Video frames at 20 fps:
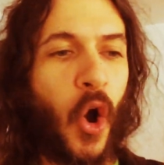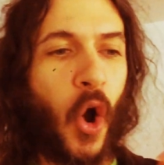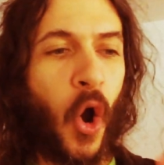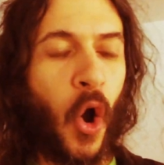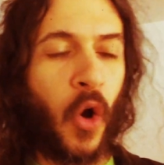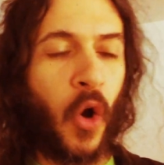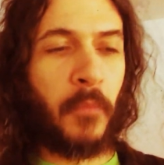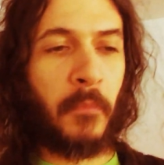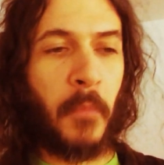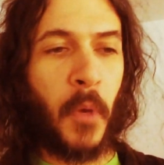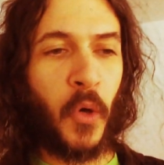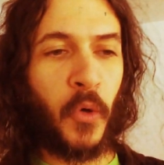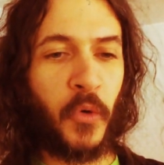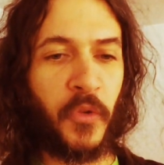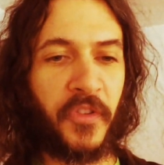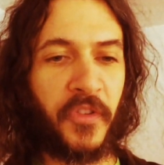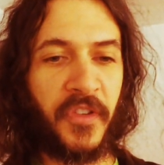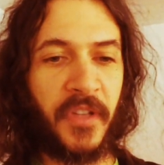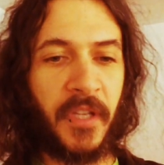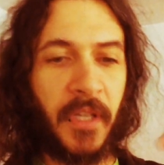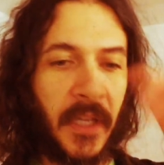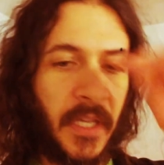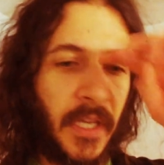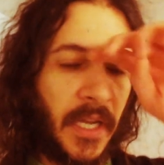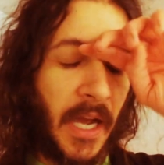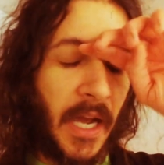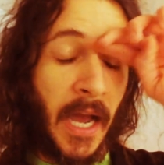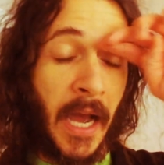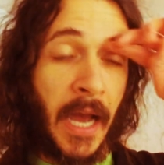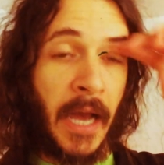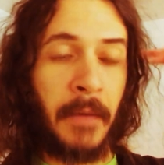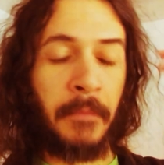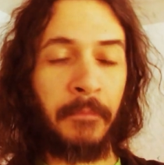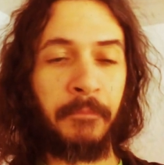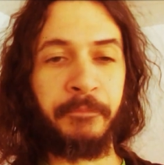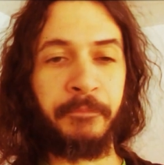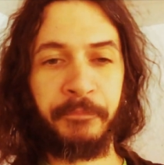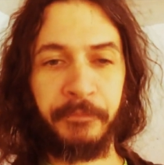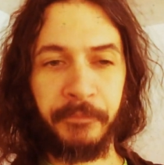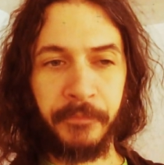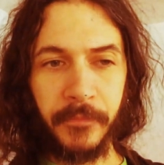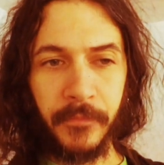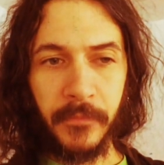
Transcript: almost, um,